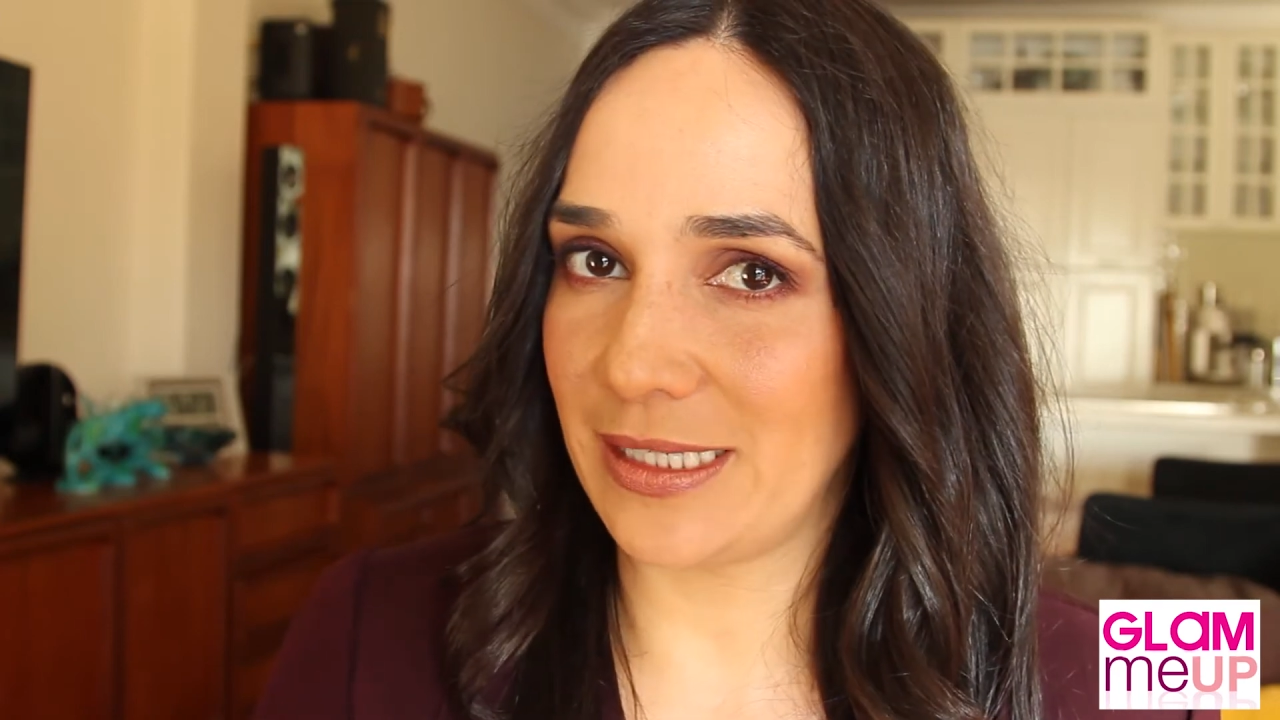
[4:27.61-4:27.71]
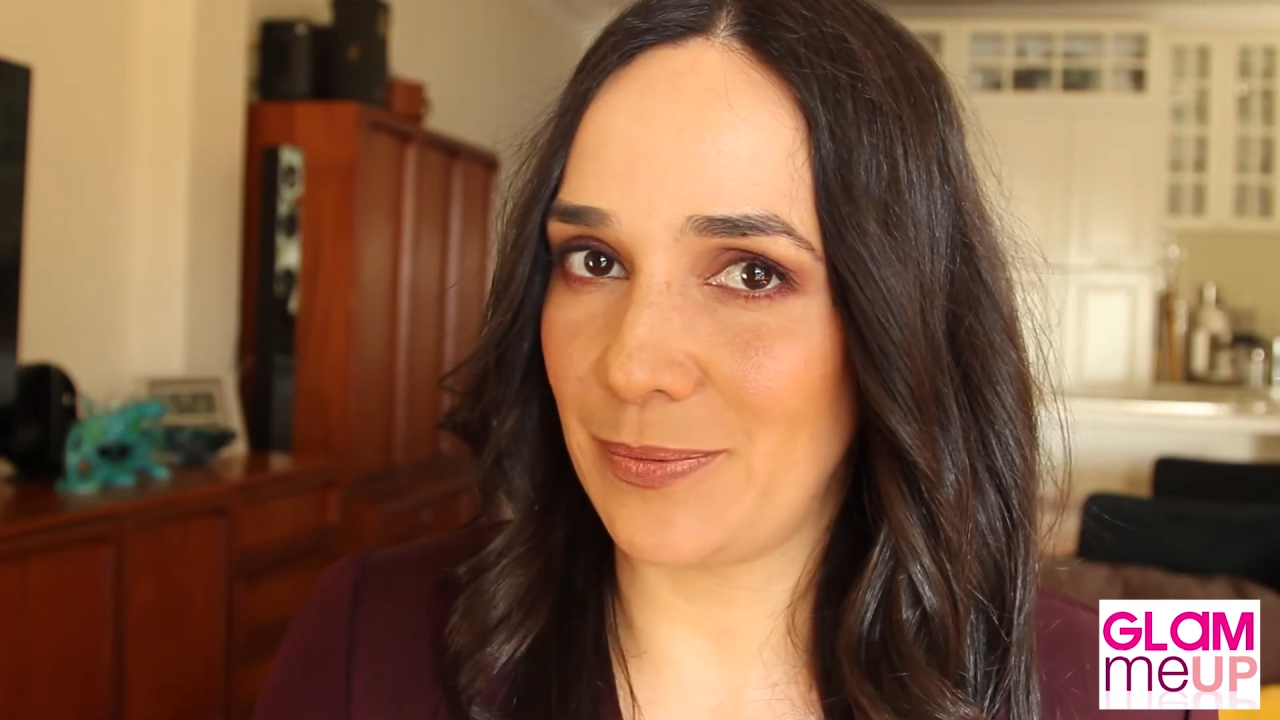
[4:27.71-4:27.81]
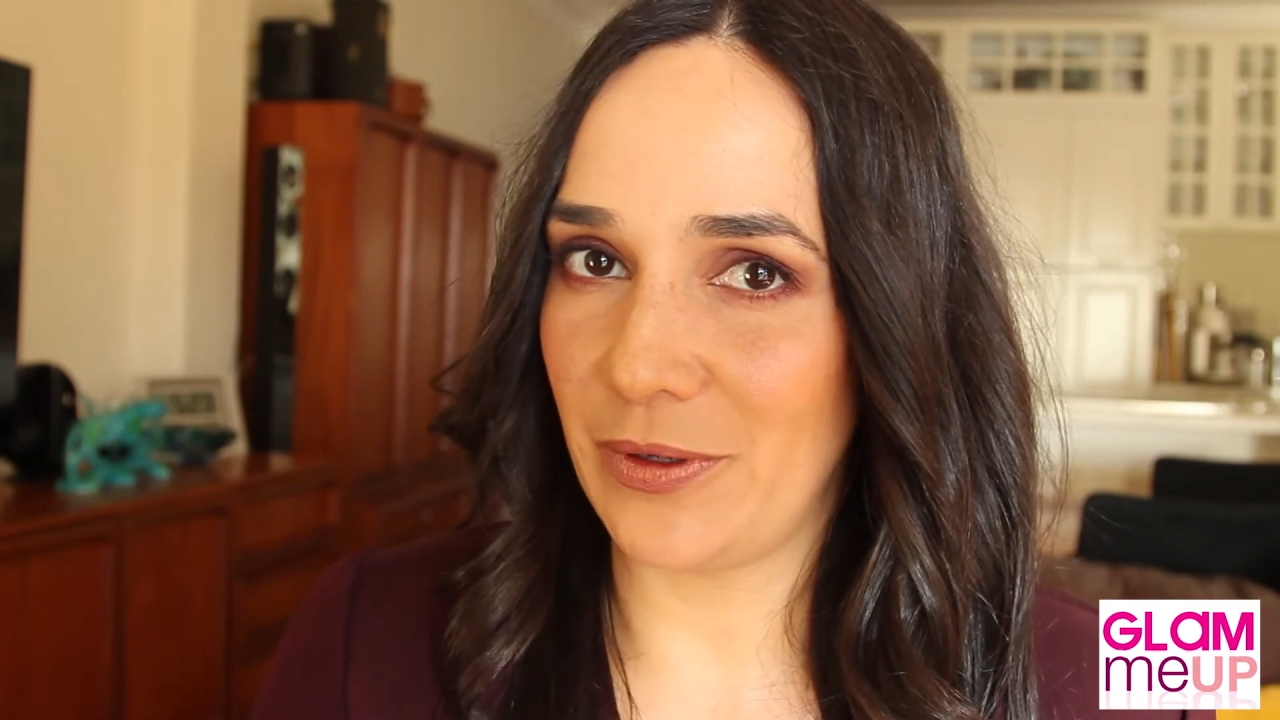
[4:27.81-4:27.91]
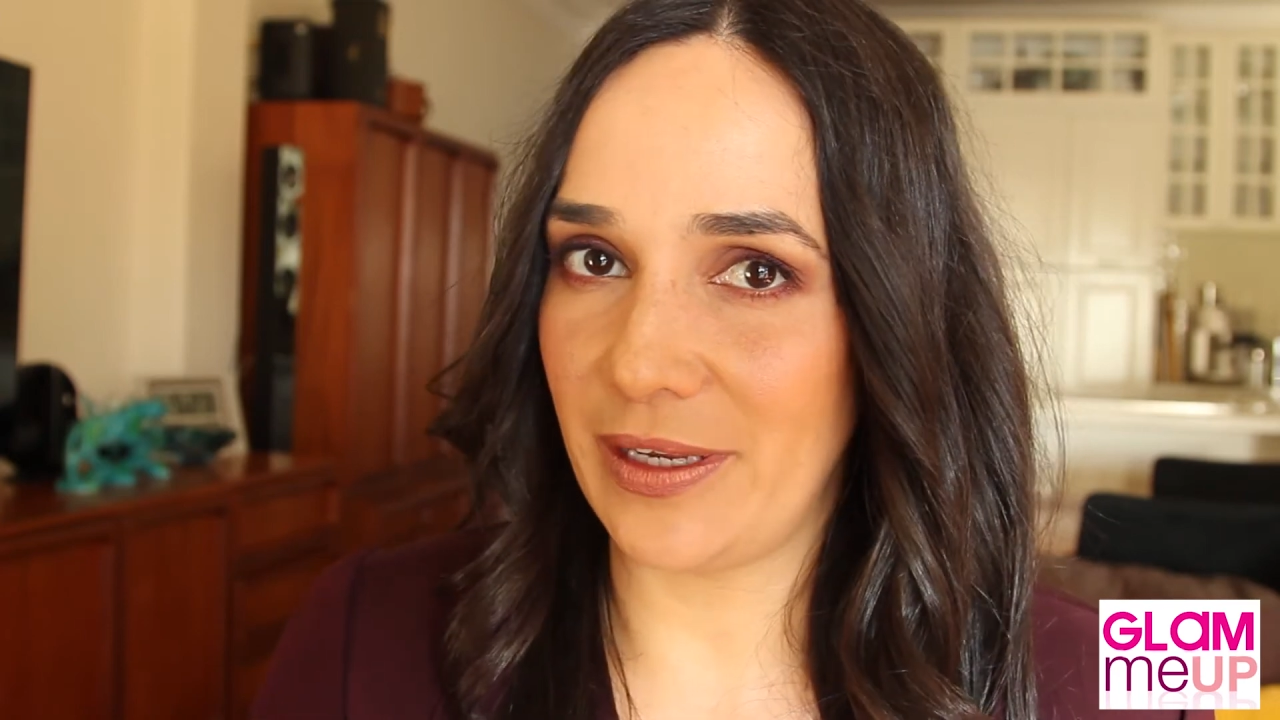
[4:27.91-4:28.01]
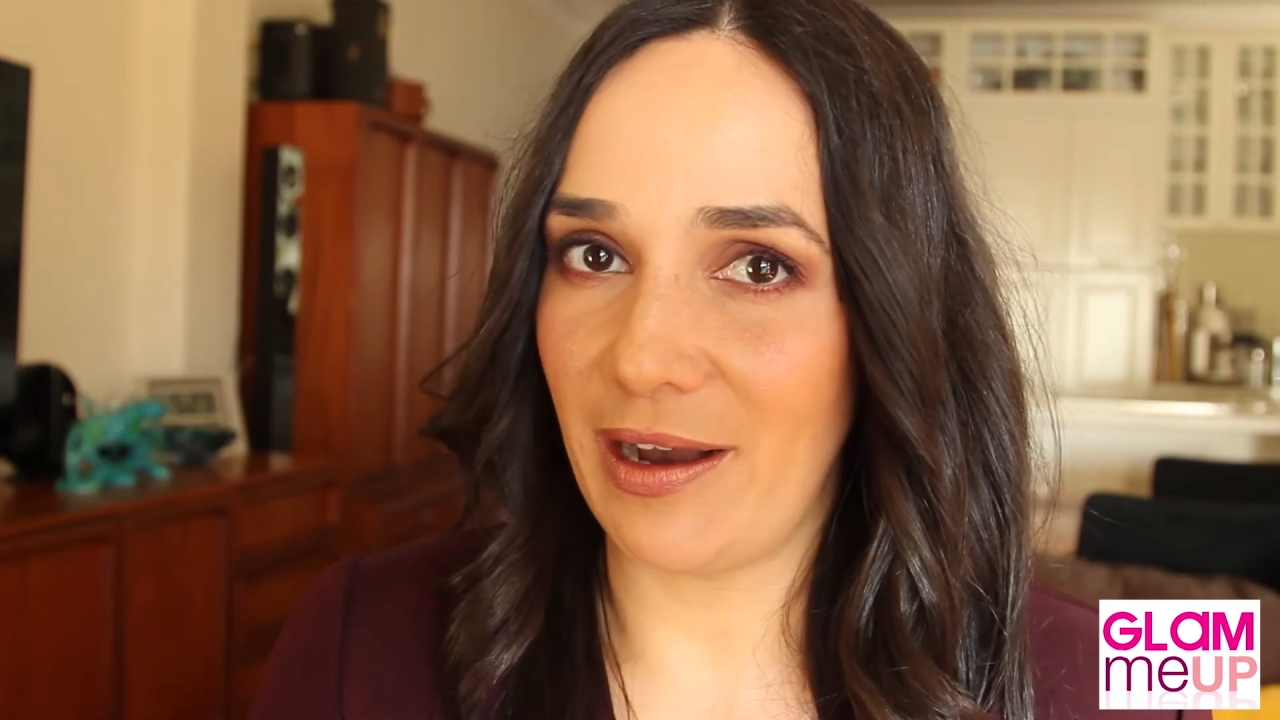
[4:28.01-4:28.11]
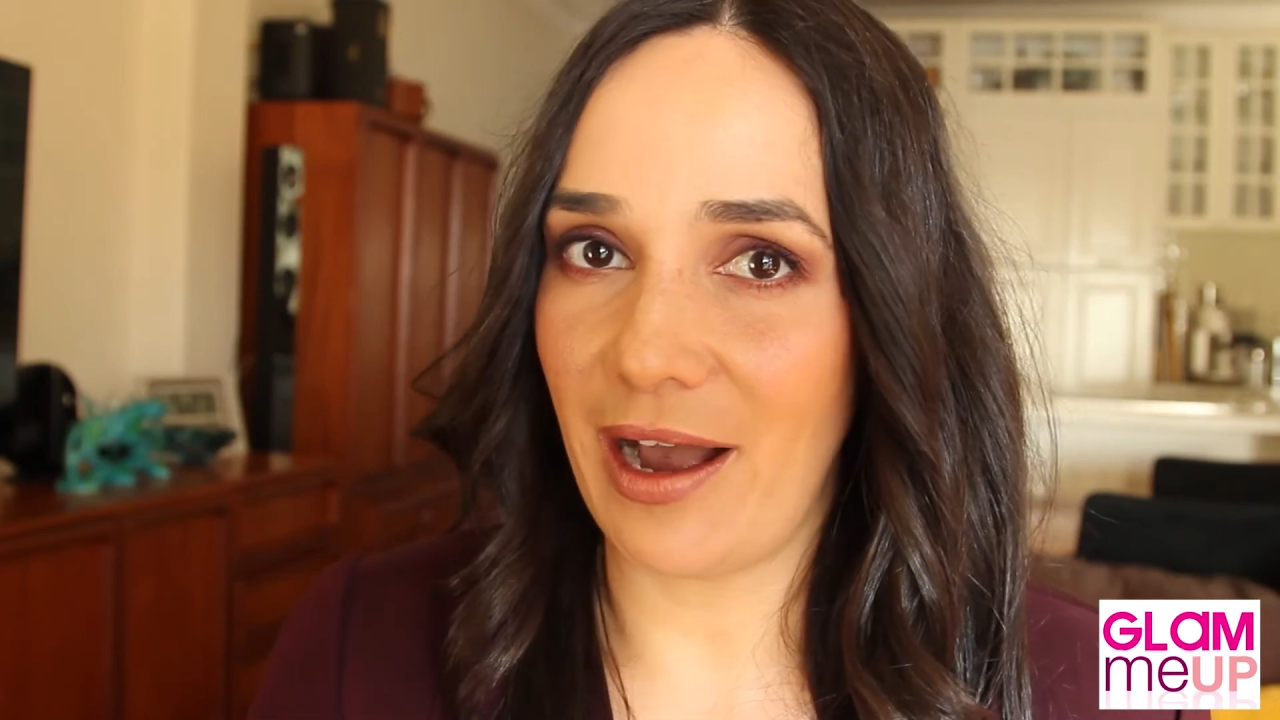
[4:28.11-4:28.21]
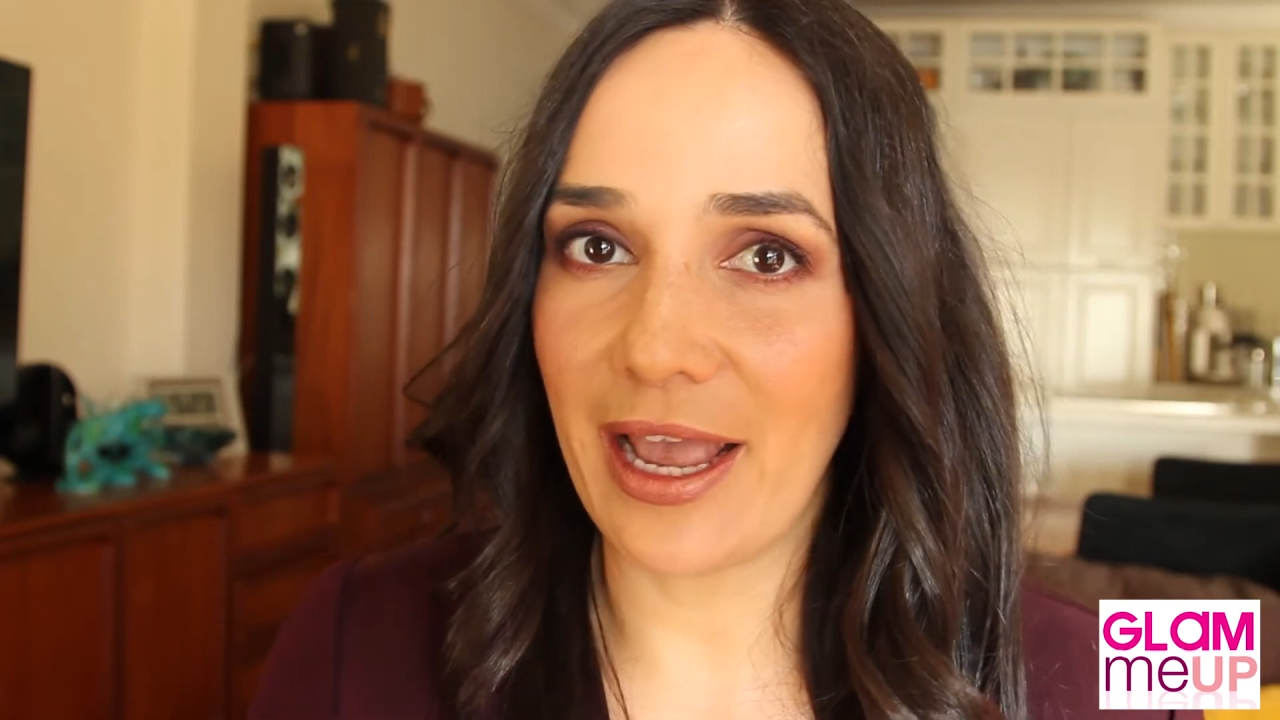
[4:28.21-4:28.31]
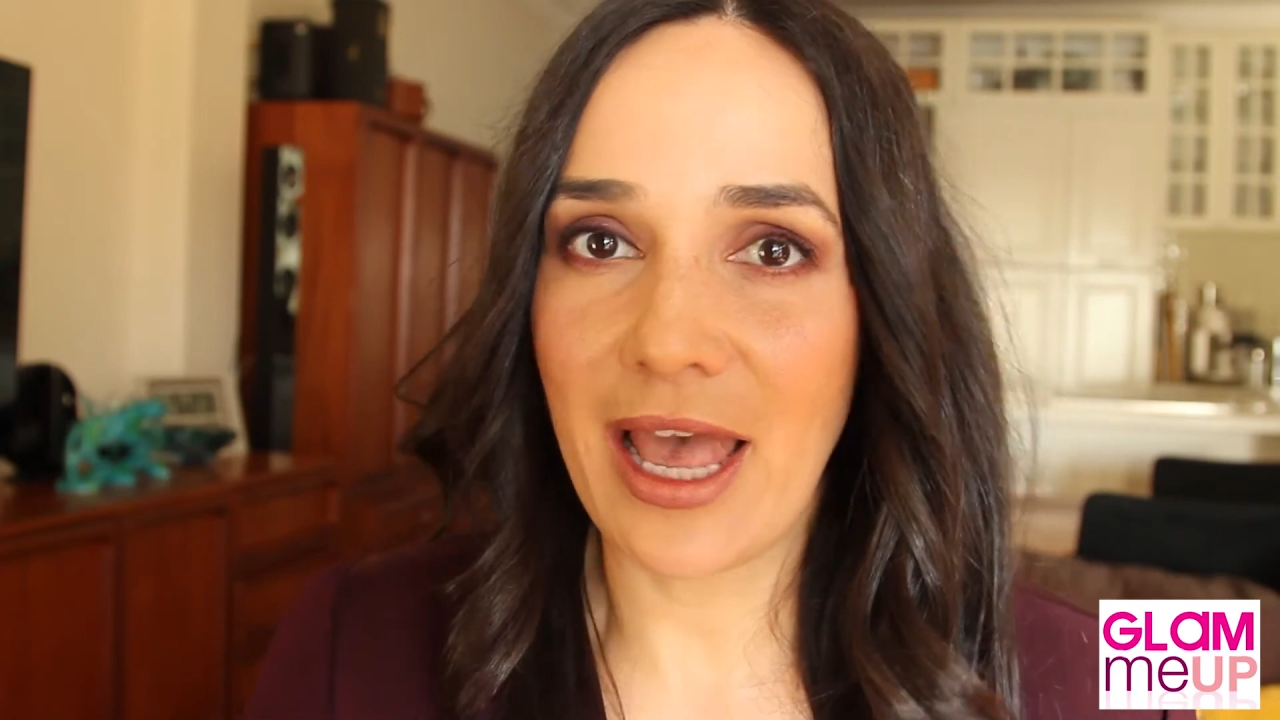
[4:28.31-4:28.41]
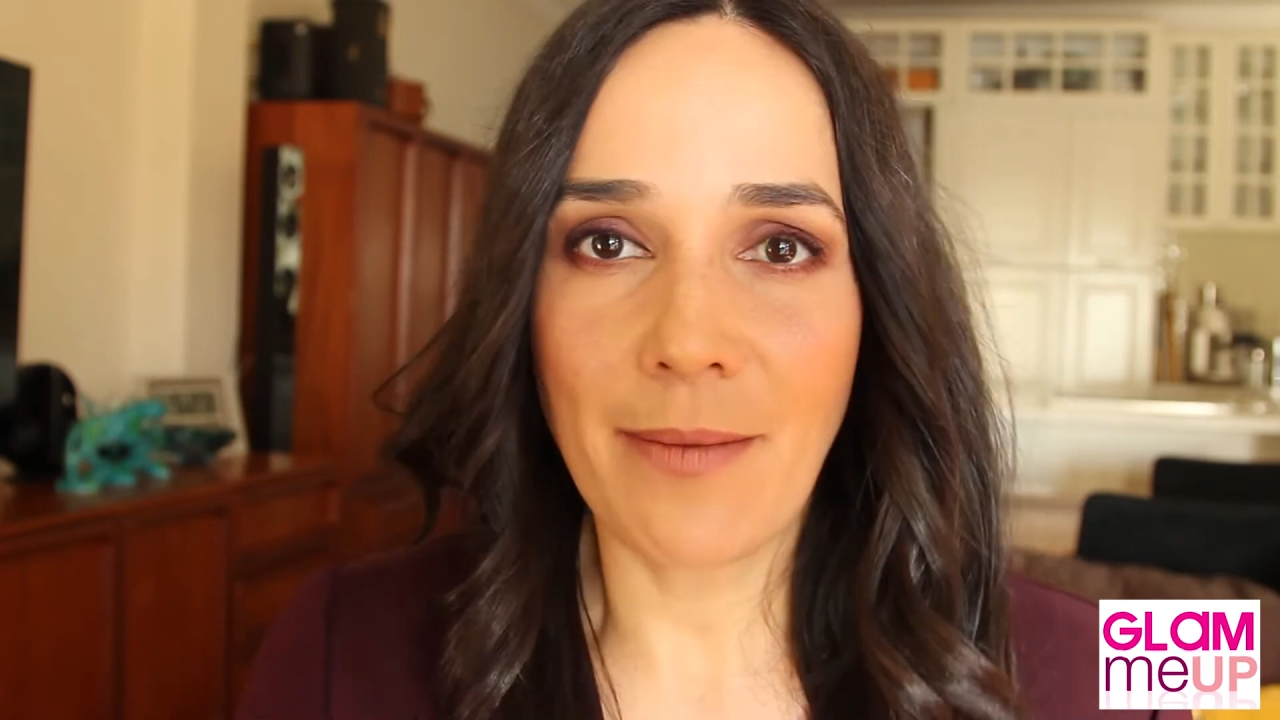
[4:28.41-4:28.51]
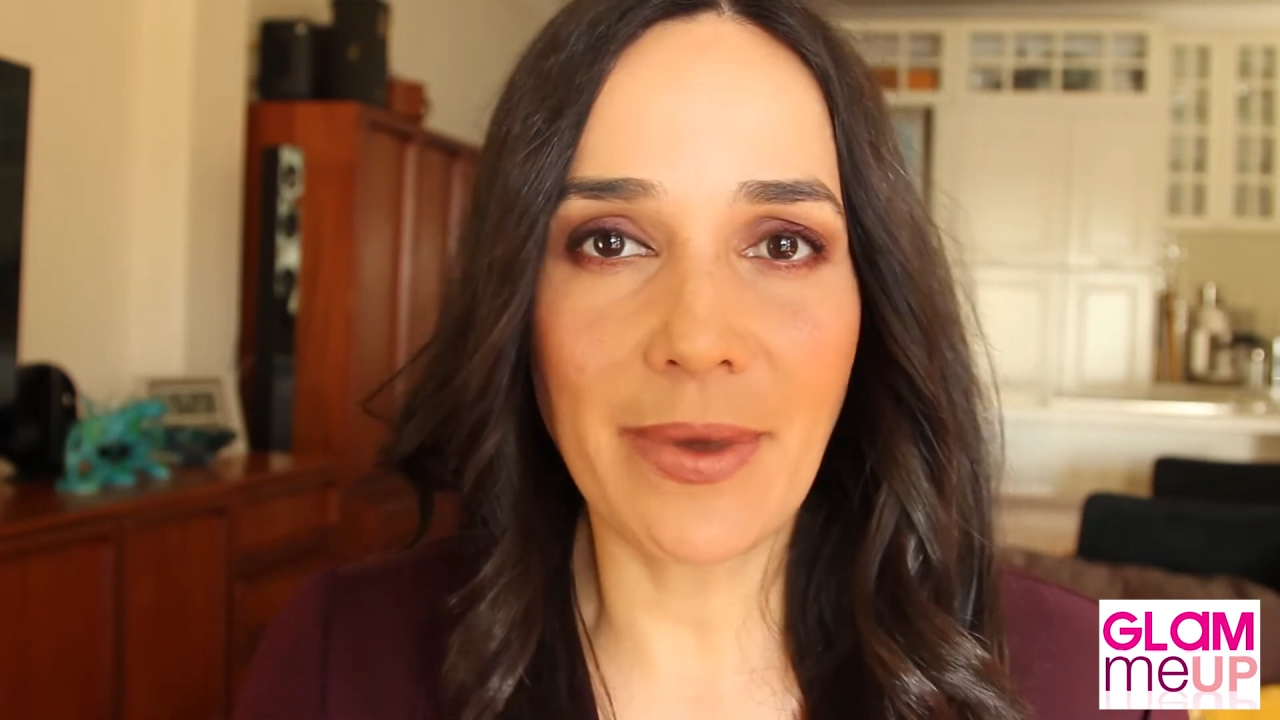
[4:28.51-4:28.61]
smoky eye.